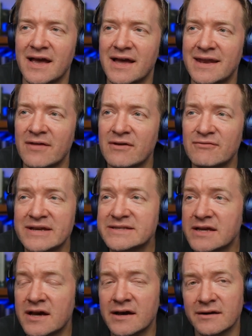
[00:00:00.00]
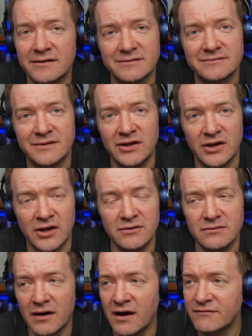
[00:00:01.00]
Now, there is
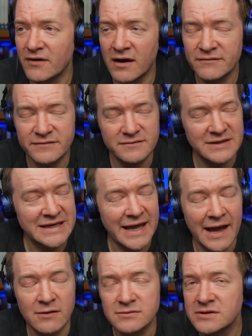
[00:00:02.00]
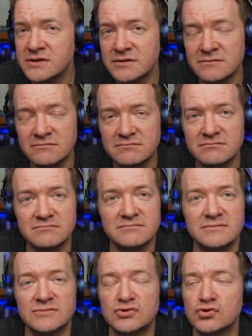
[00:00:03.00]
I've encountered and
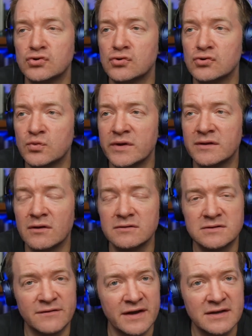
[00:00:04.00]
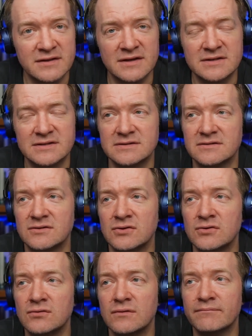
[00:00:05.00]
talked with lots of atheists
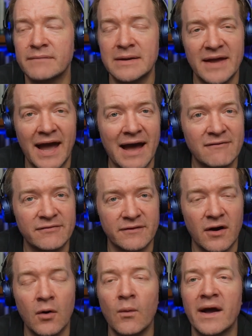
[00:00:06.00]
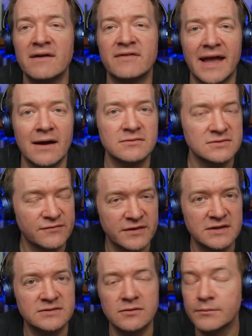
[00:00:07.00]
who maybe have a way of accounting for
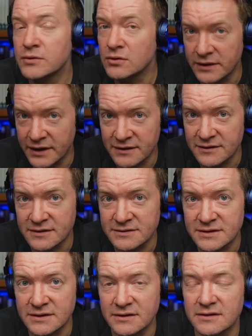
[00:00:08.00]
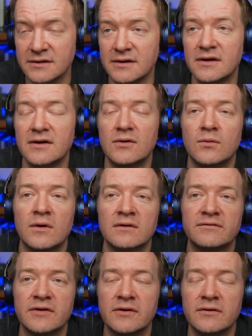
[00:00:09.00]
this on a purely atheistic worldview,